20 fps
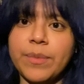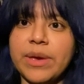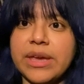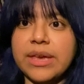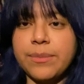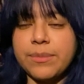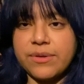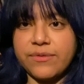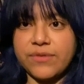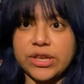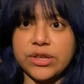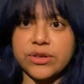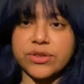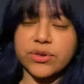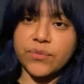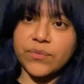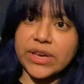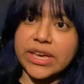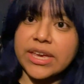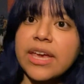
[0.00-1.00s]
making my videos
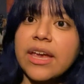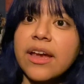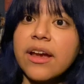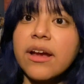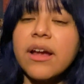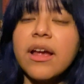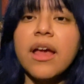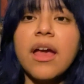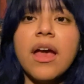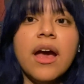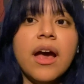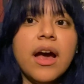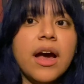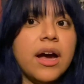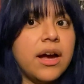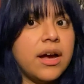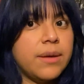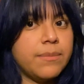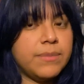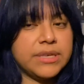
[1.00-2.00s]
over here.
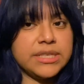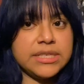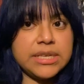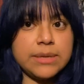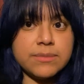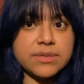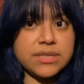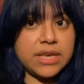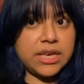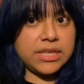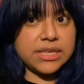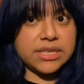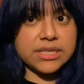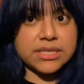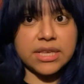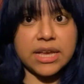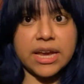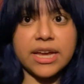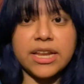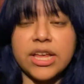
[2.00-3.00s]
Um, it seems like
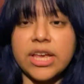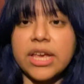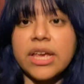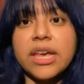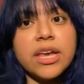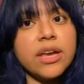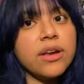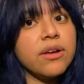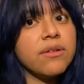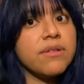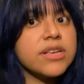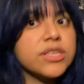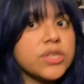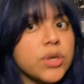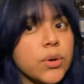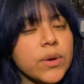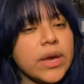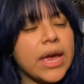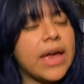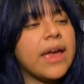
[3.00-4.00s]
this lighting here is
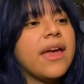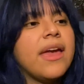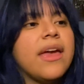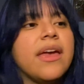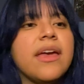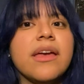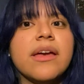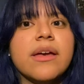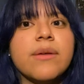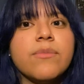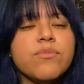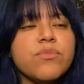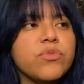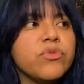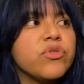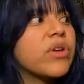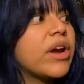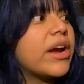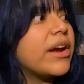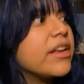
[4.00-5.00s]
okay. I'm
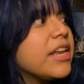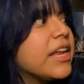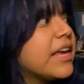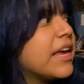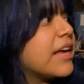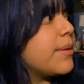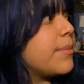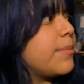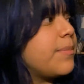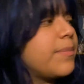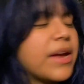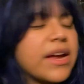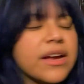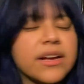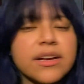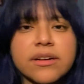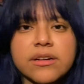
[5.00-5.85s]
trying to get it back